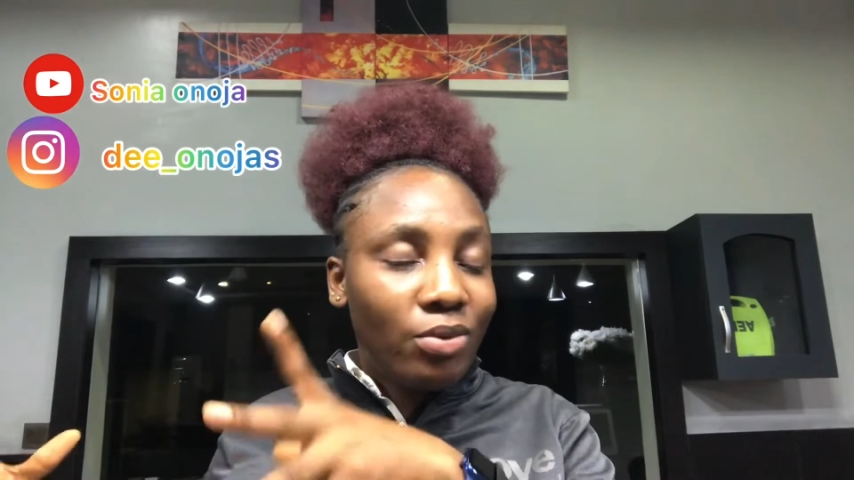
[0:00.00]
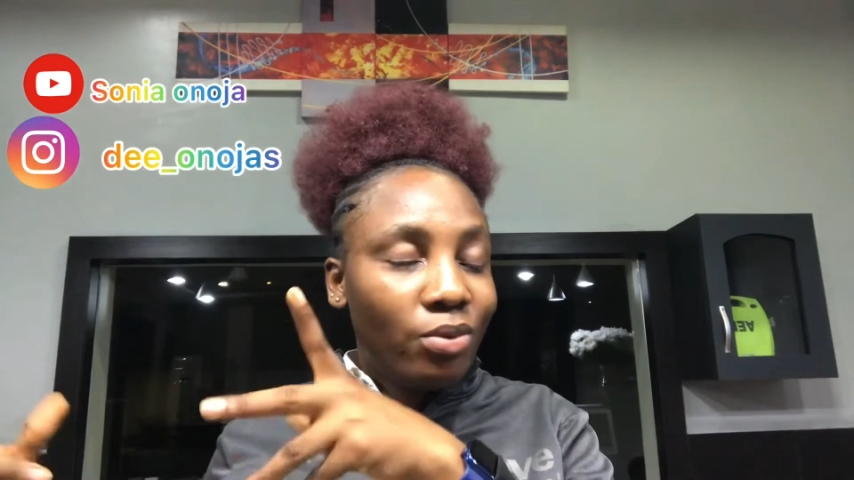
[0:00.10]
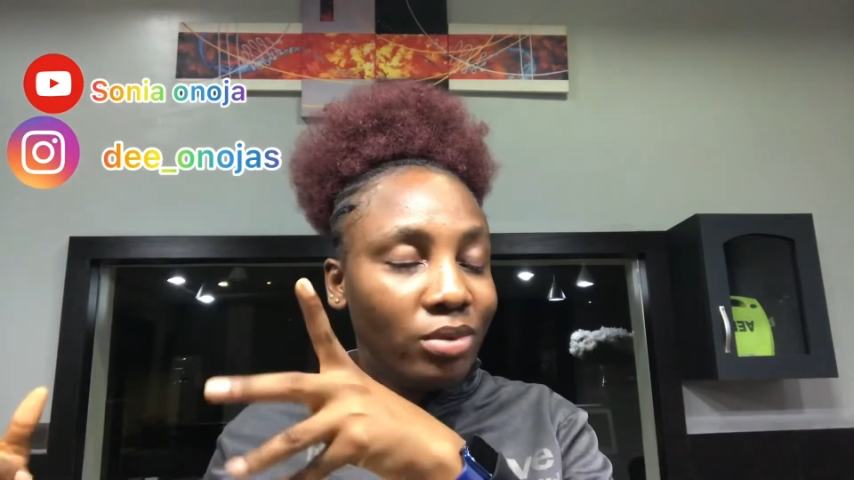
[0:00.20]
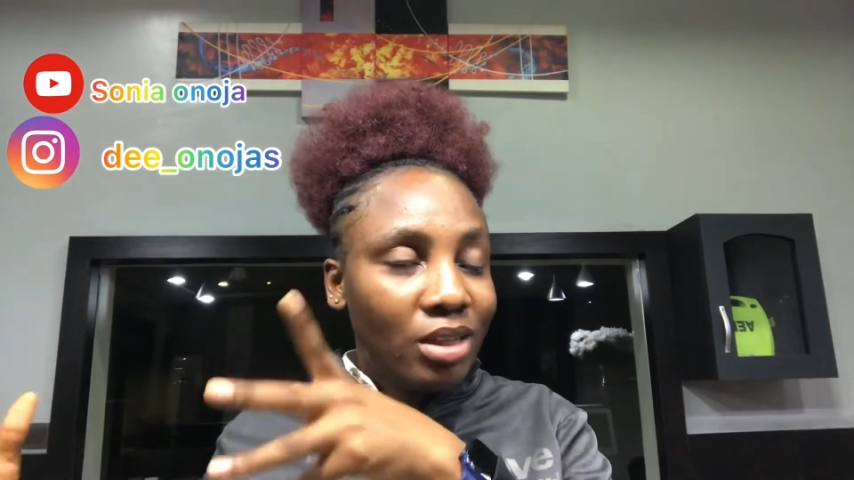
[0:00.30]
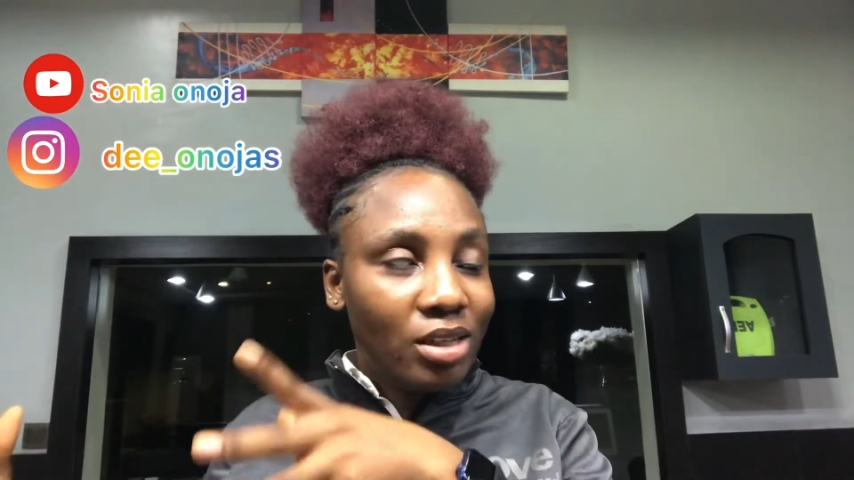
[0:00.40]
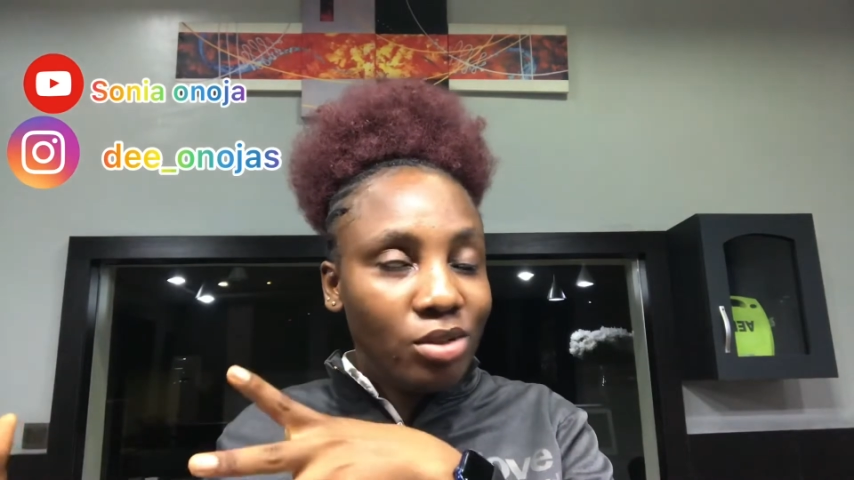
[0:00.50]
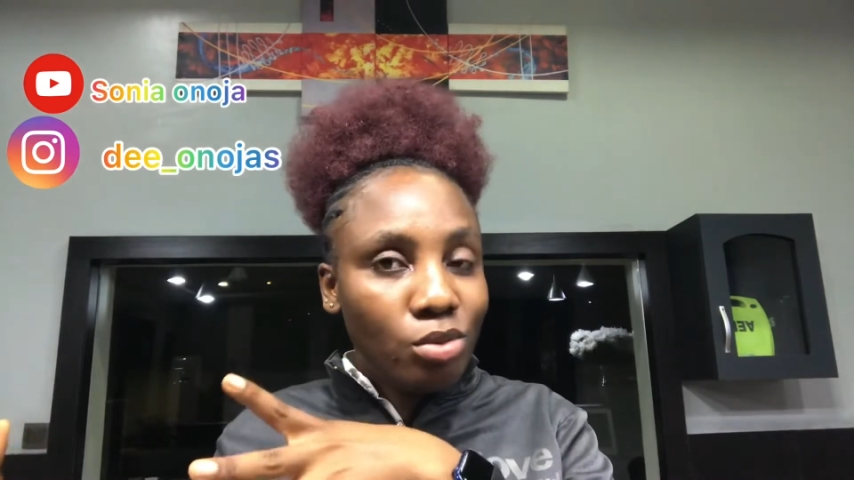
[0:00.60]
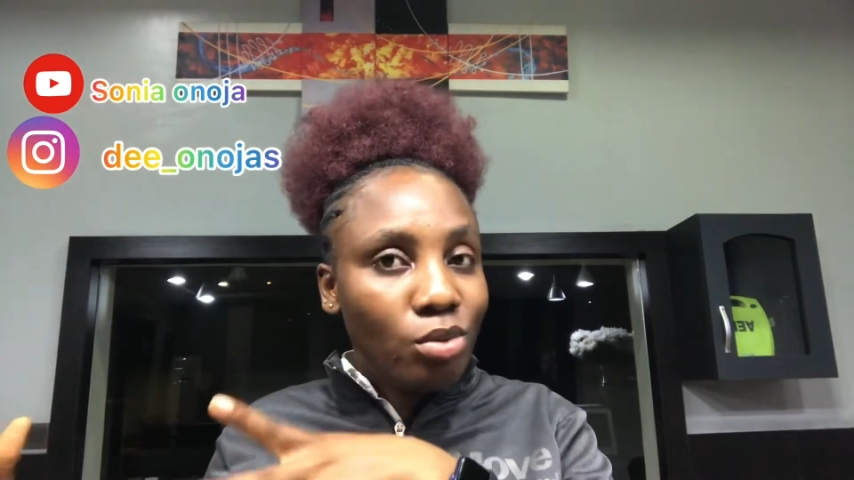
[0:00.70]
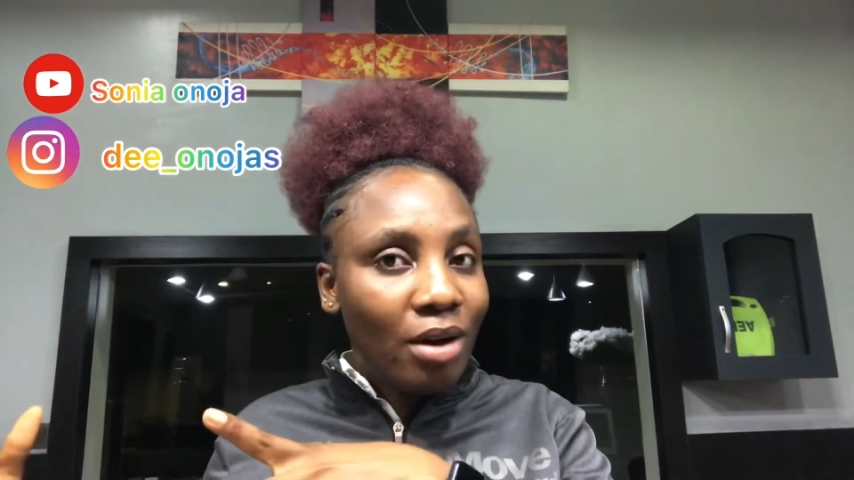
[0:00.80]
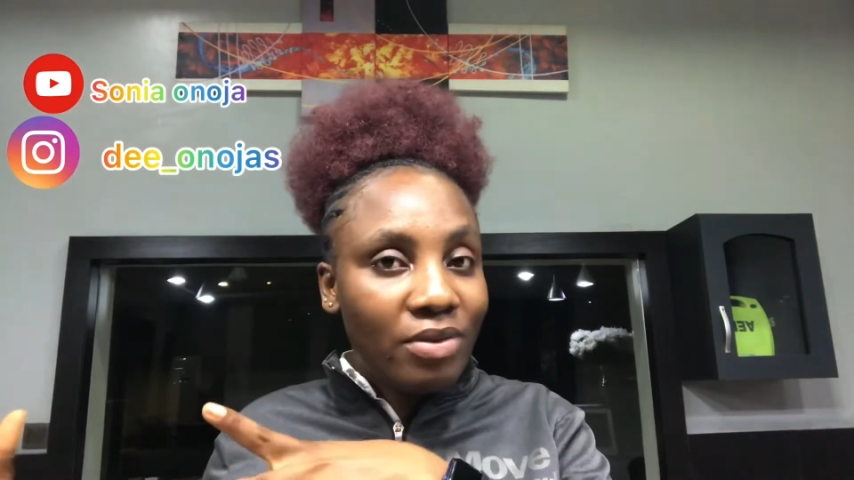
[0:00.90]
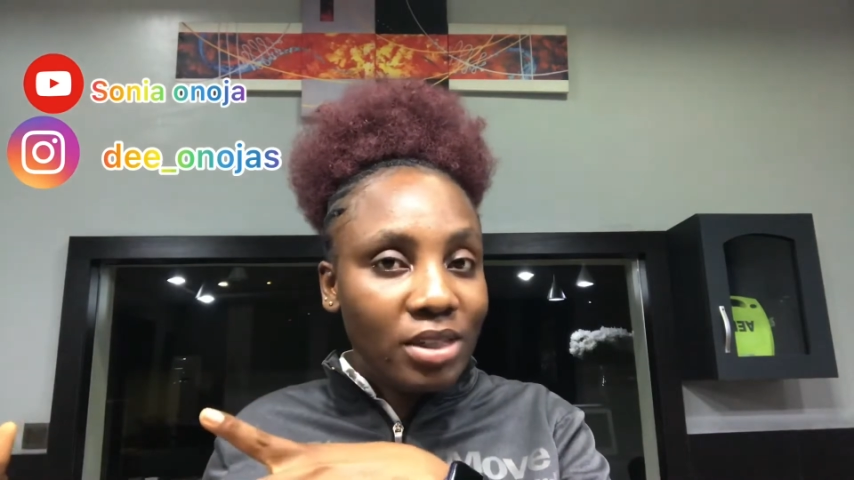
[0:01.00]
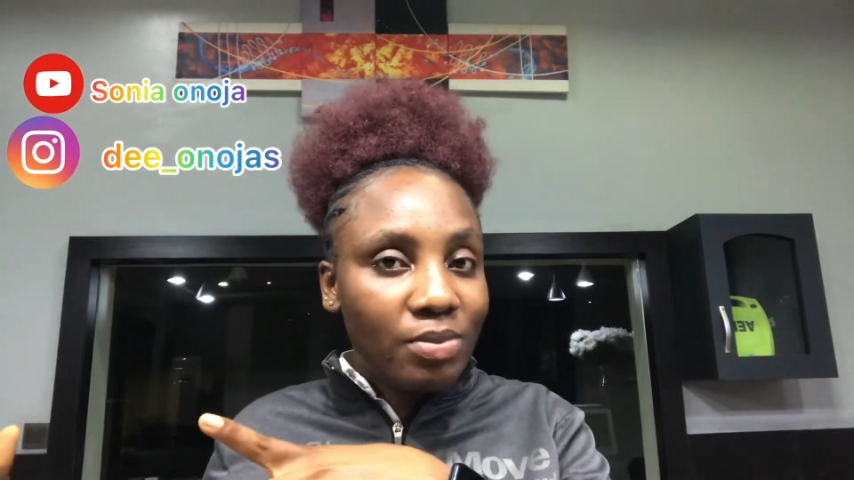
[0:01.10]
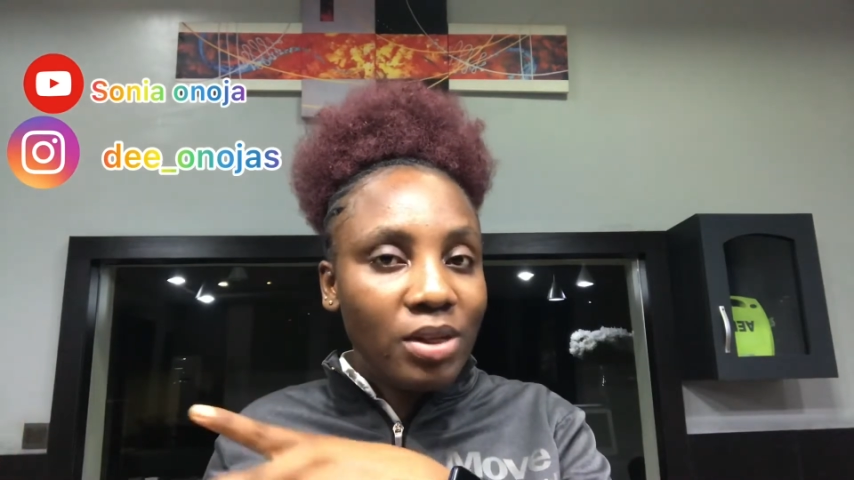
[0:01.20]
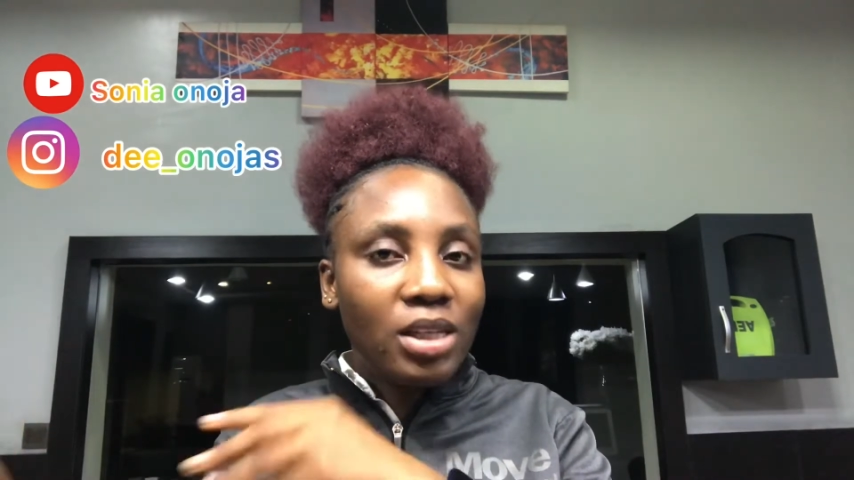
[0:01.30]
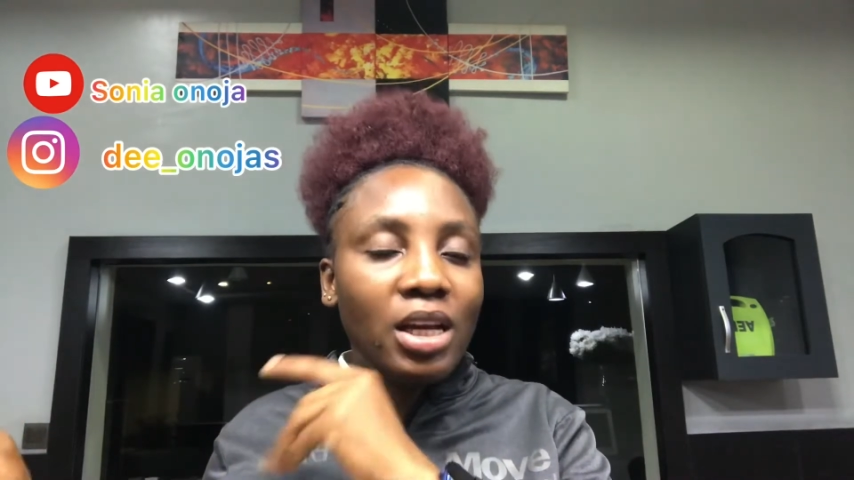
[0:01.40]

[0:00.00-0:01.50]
the little I've explained,